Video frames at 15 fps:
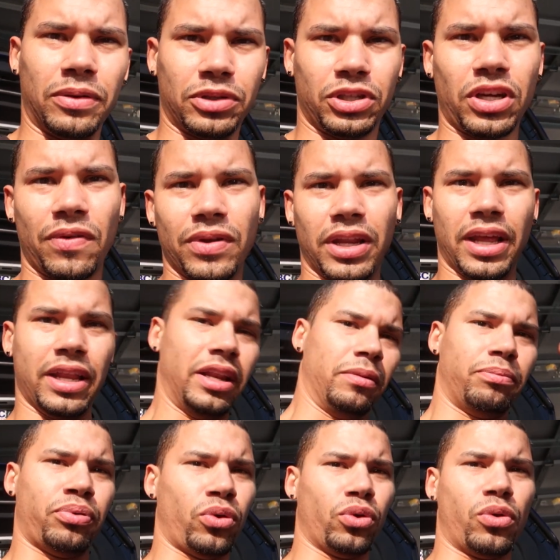when I was shoving it in, and
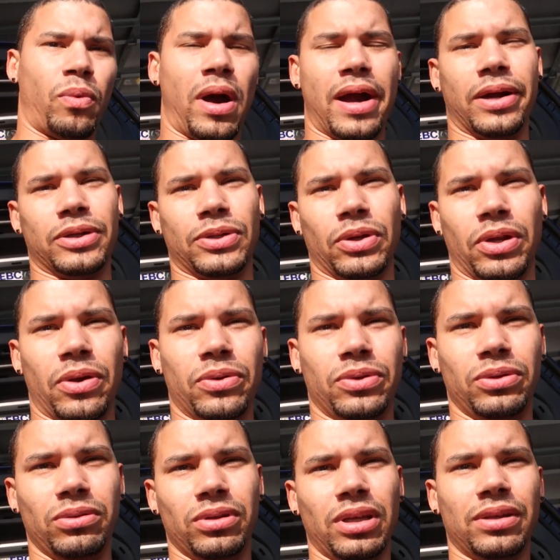it pulled the wires on the O
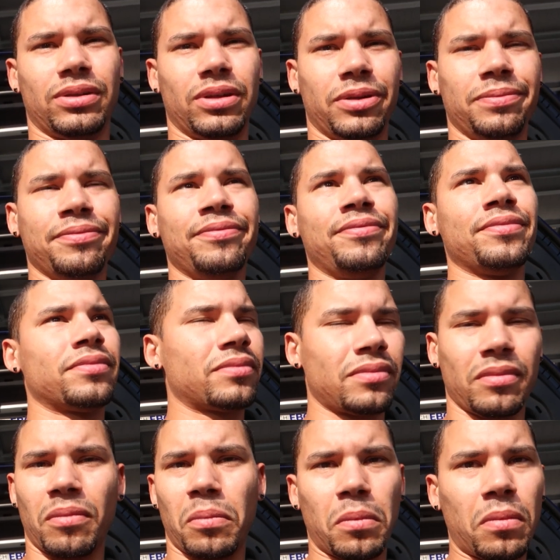two sensor.
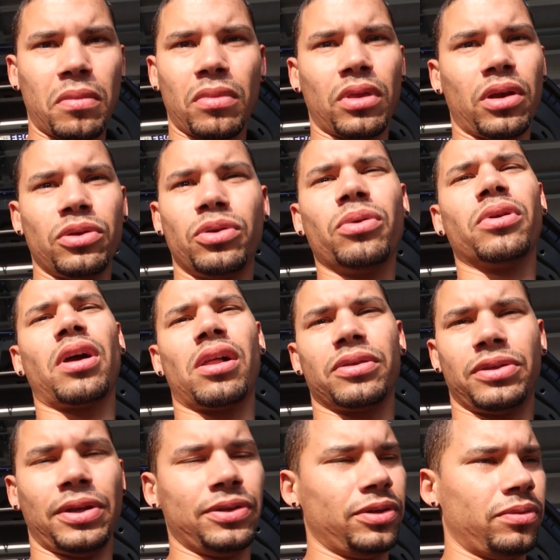two hundred
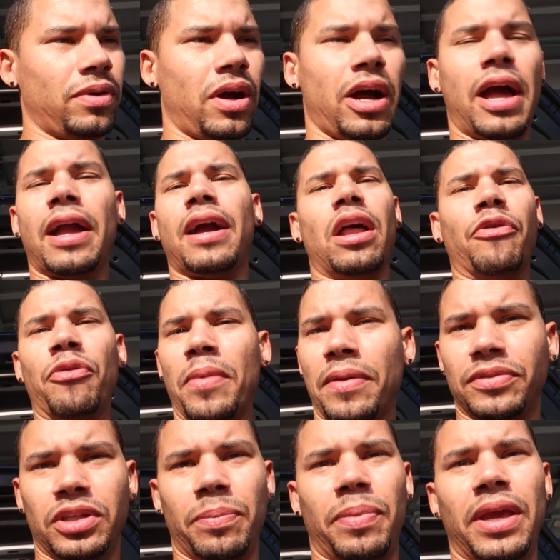dollar sensor. Well, I got it from
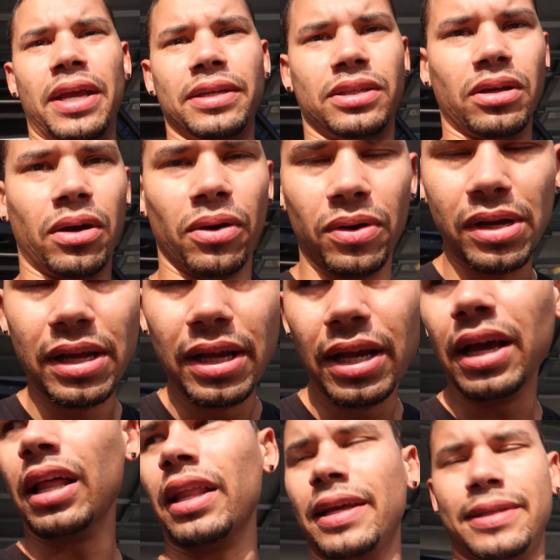F C P, so
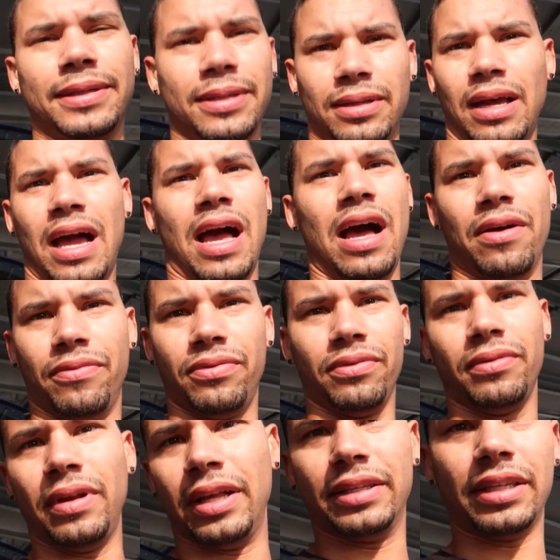at least I
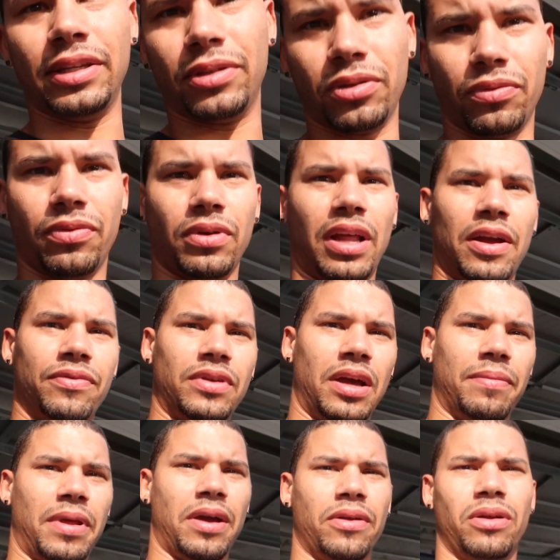have a sensor for a
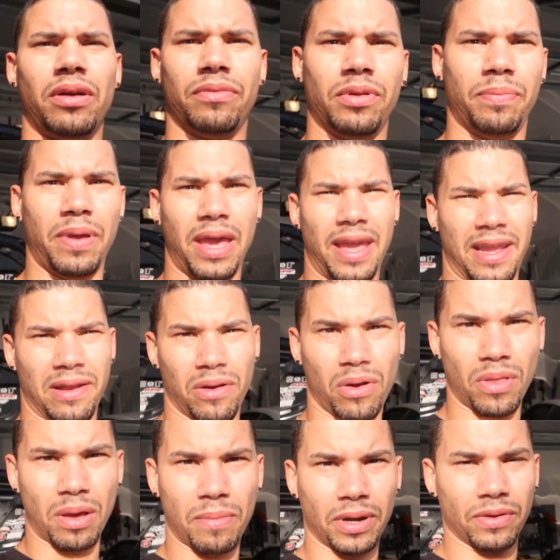lifetime now. I don't have to pay
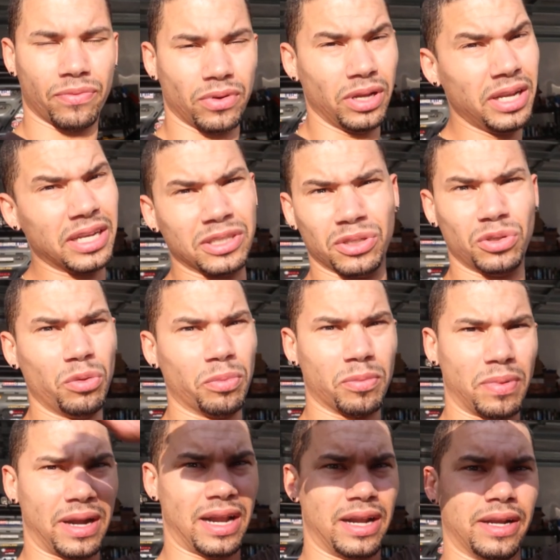all that money for it. It is super
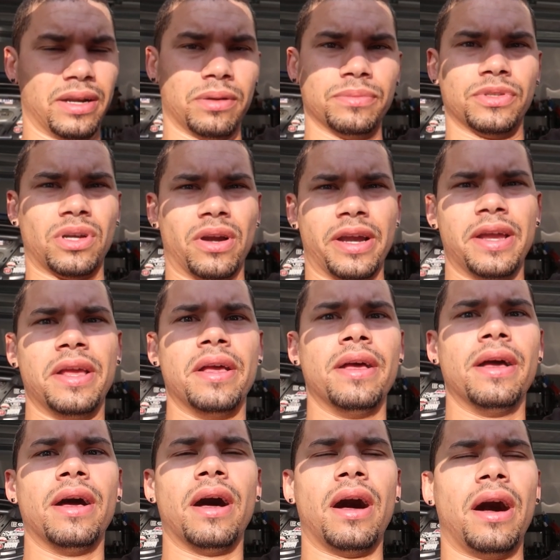bright out here. I'm sorry.
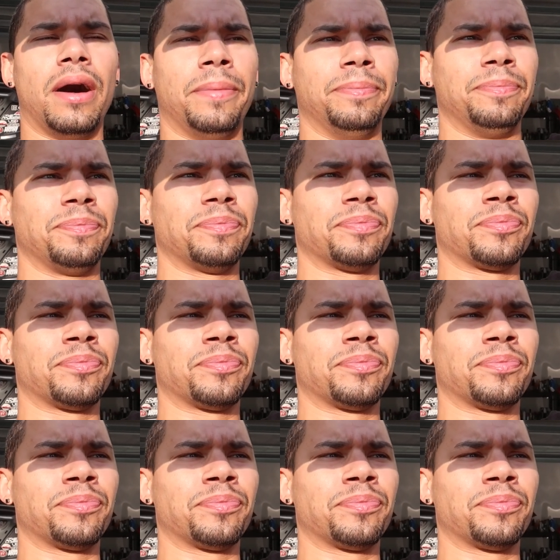Um,